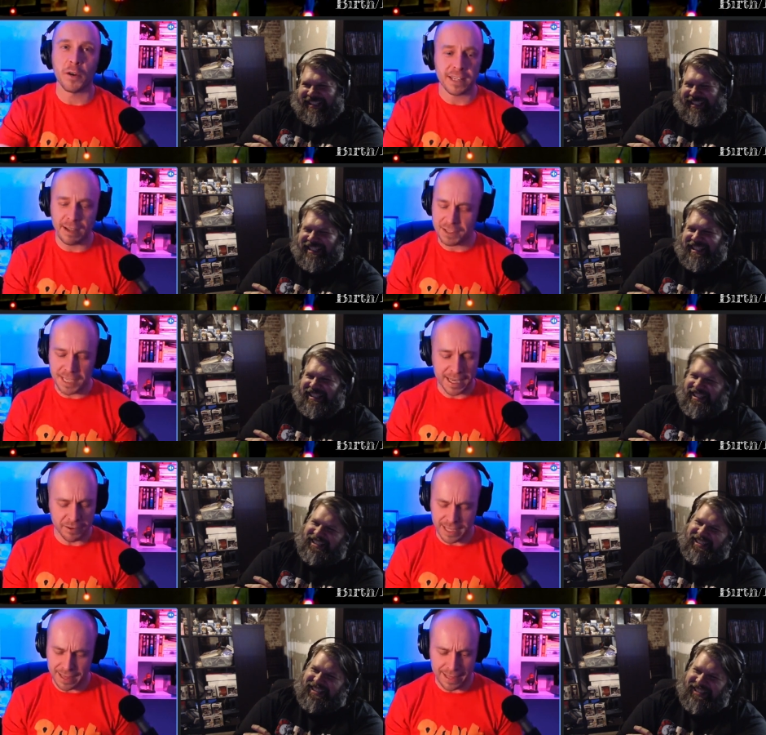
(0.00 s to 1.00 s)
Speaker 1: because I was texting I
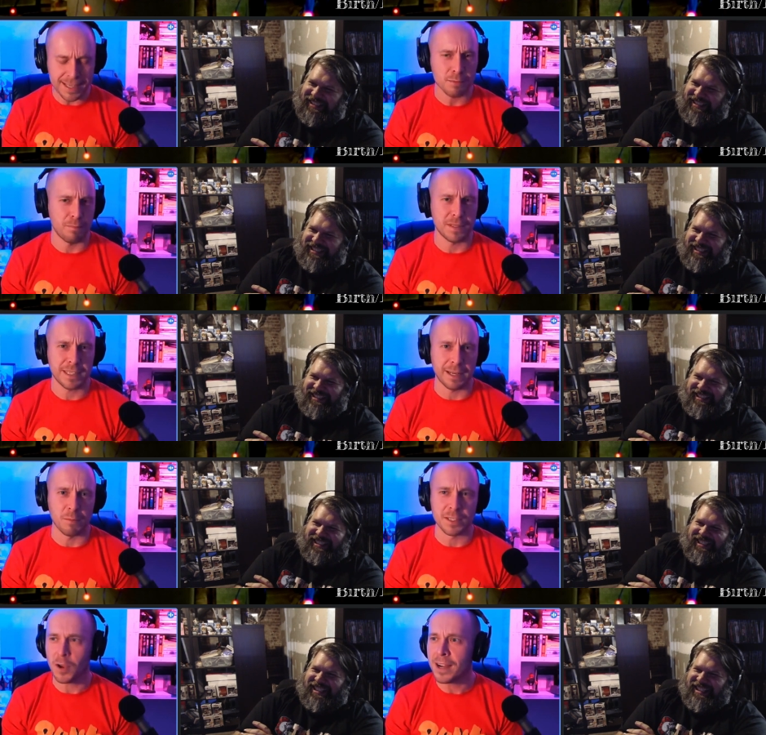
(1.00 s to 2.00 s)
was like this scene
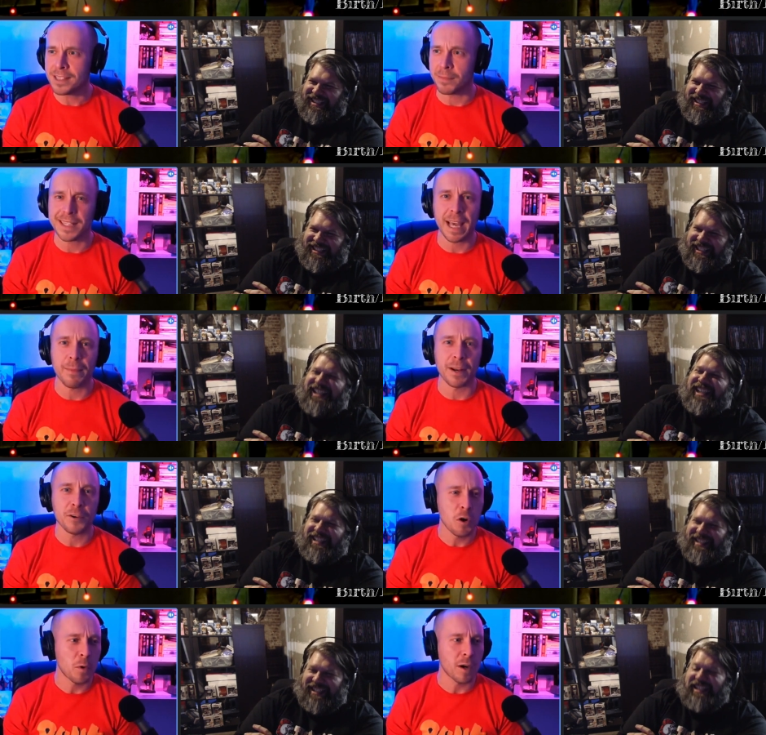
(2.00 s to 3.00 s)
was awesome this came out of
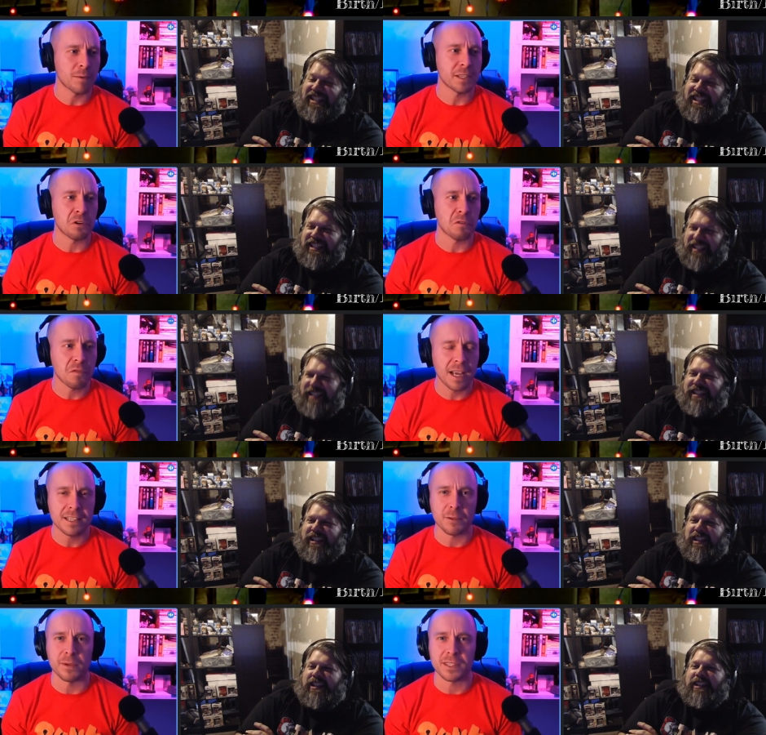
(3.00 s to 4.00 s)
nowhere it was in your face
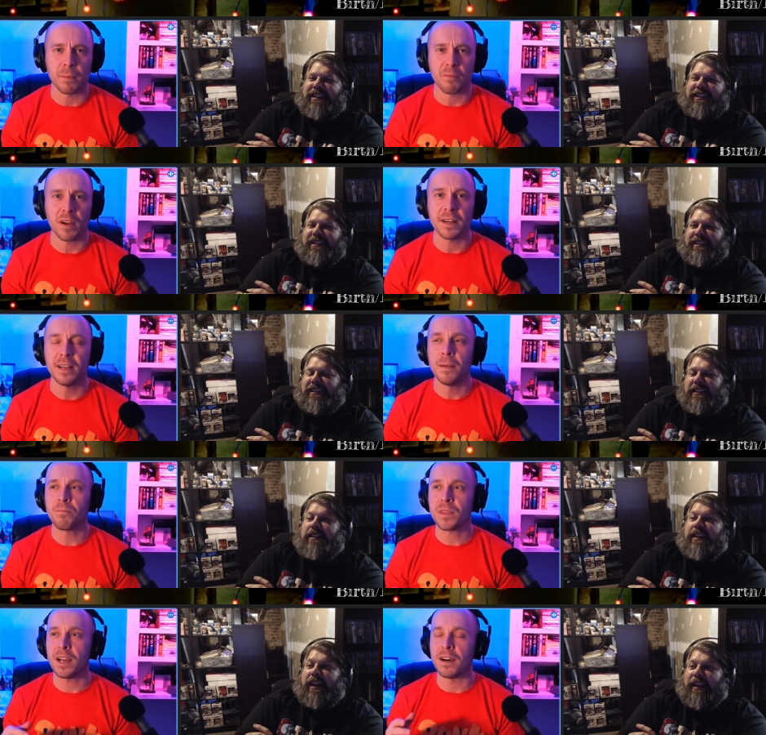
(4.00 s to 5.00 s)
it was up front yeah
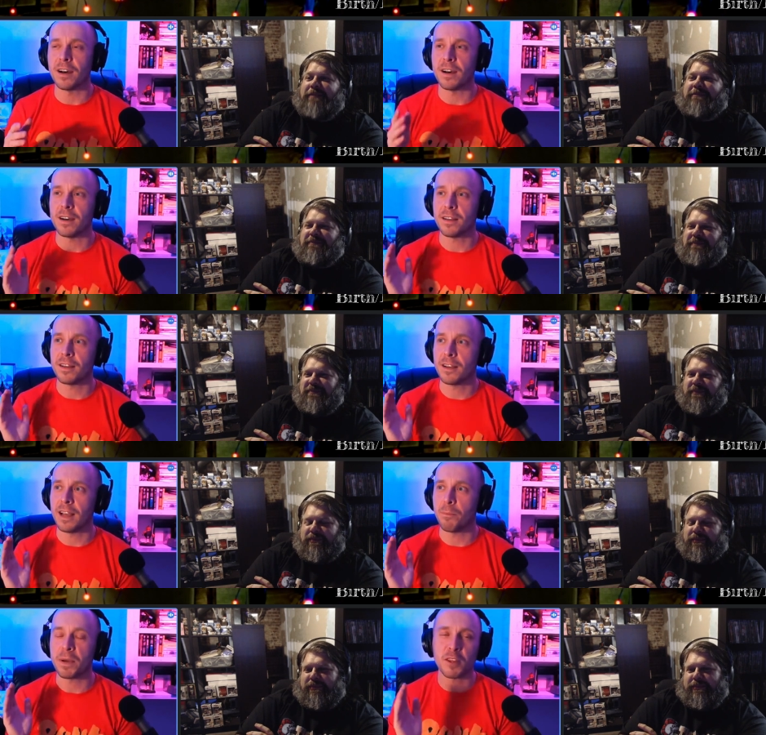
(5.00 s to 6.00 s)
uh,
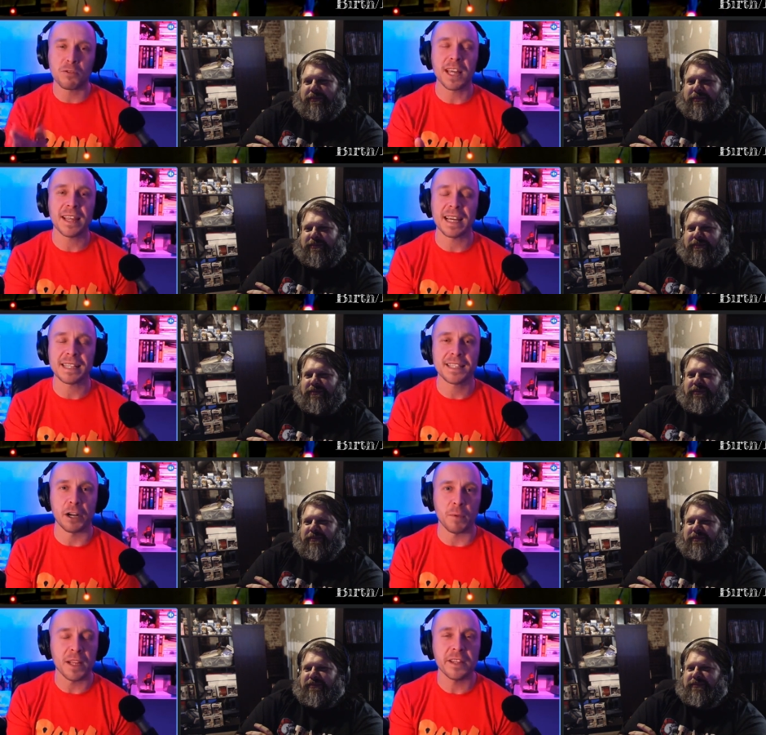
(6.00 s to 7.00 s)
but there was like that
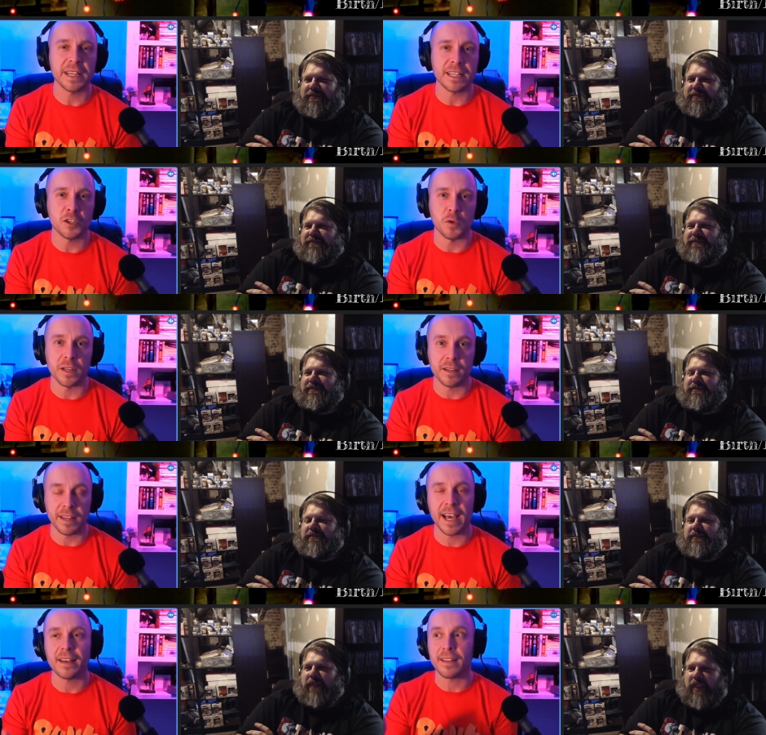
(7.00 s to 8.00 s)
sterility to it
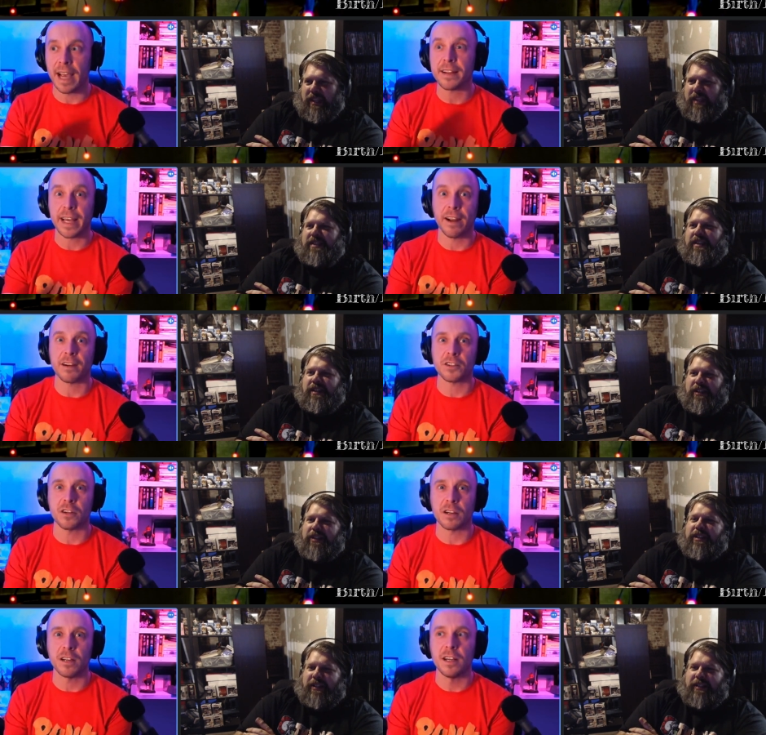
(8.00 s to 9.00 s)
that that
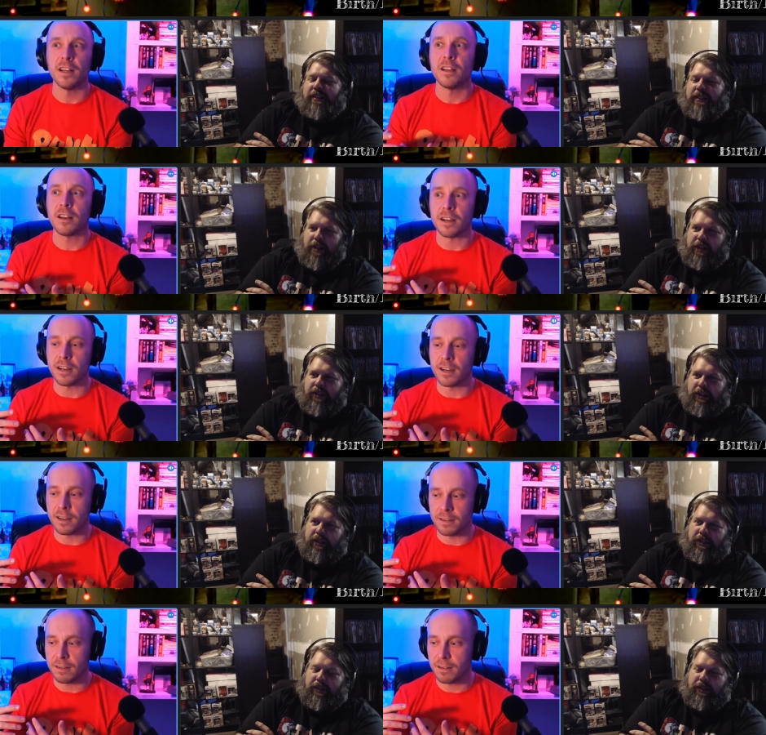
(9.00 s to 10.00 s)
character uh,
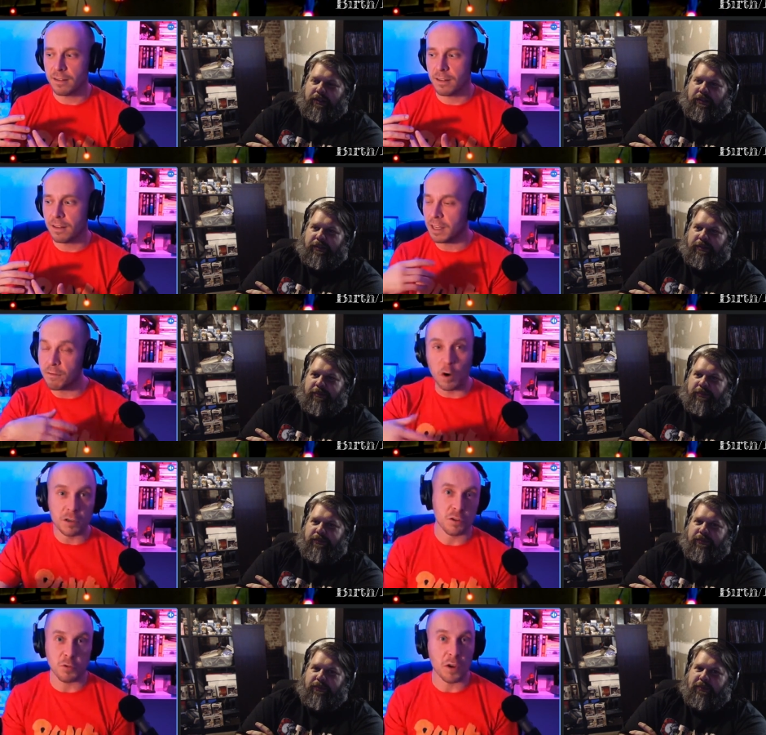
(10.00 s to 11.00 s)
evokes
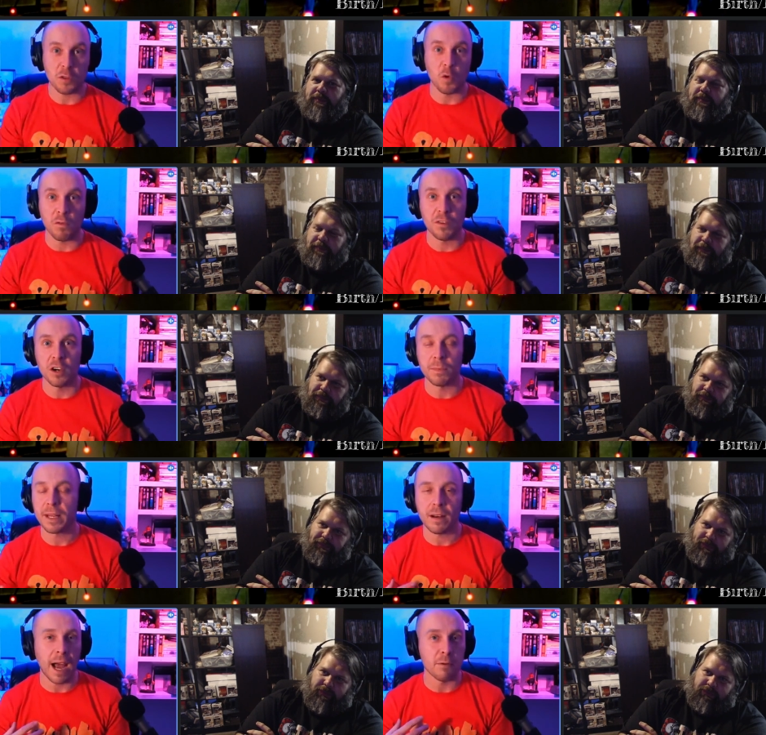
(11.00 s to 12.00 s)
throughout the whole film
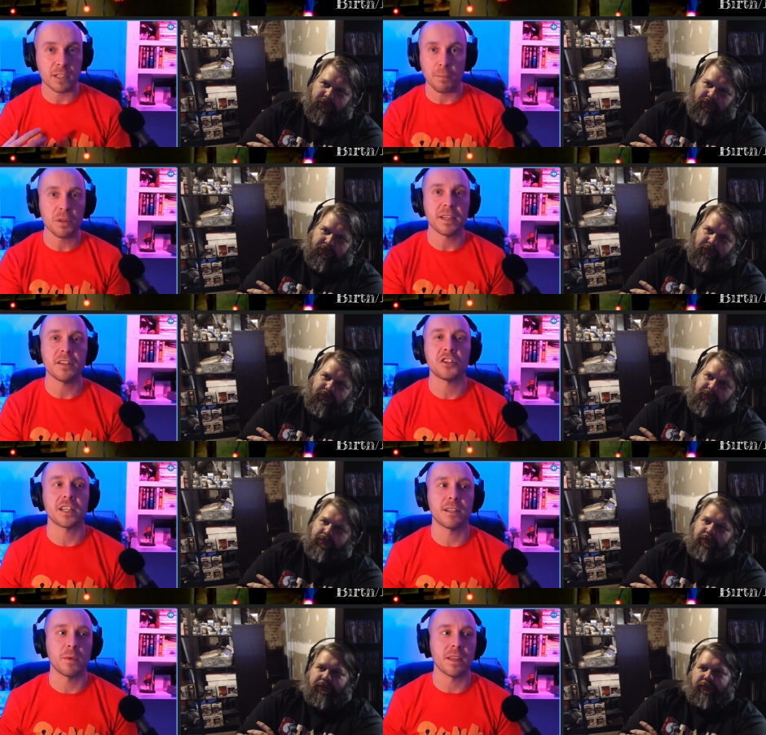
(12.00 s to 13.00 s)
and I was completely checked
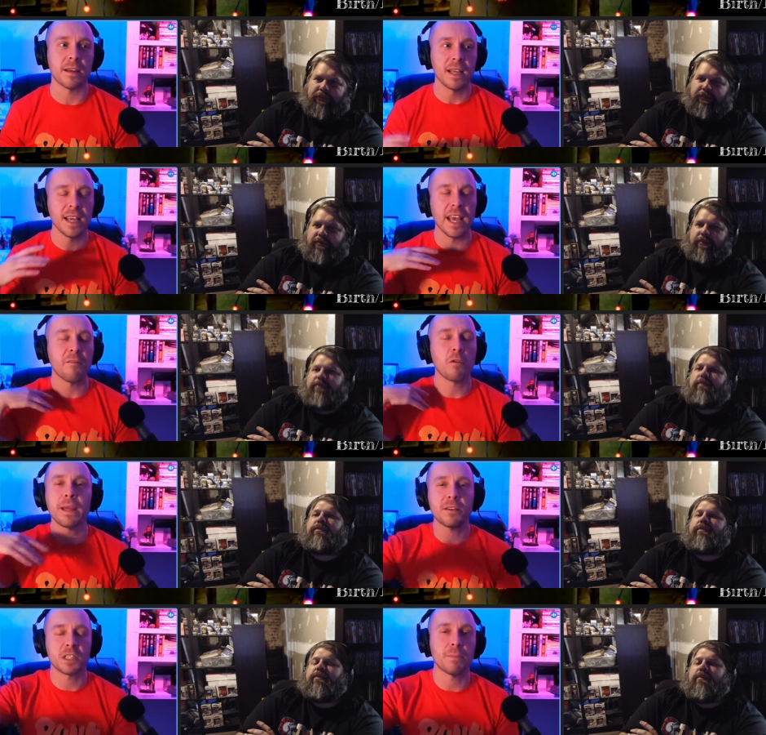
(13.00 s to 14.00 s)
in with it and for me
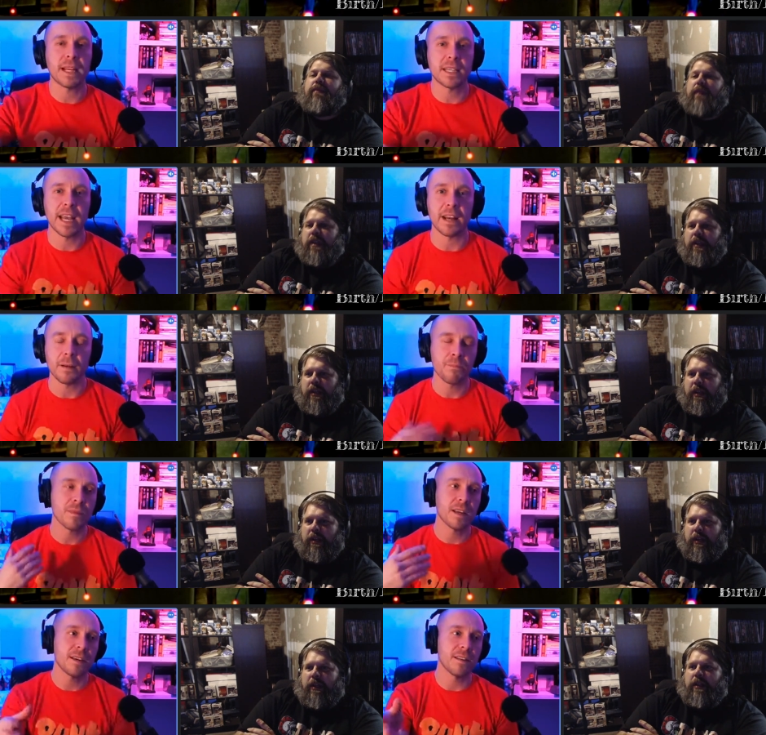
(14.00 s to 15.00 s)
it just maintained
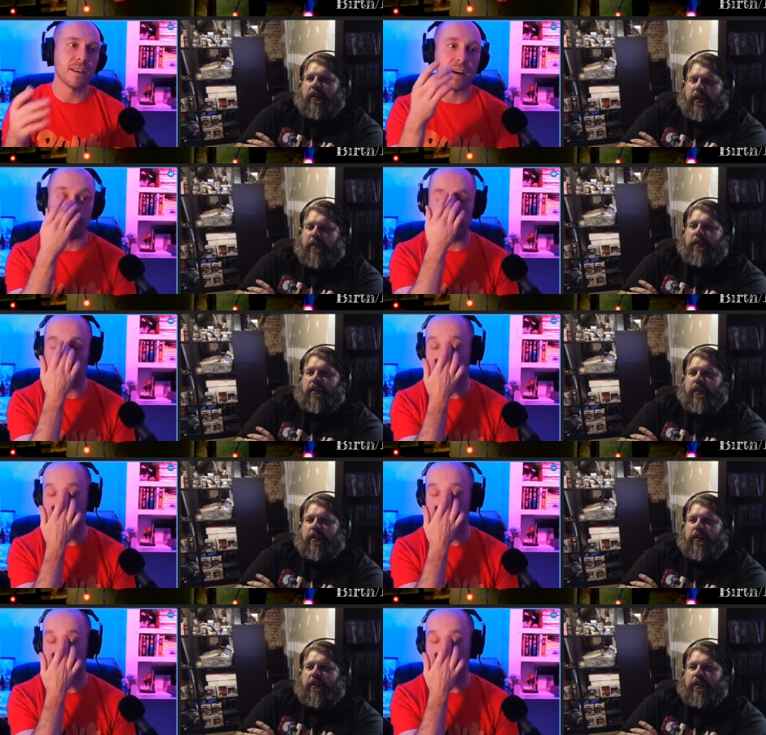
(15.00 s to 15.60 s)
uh,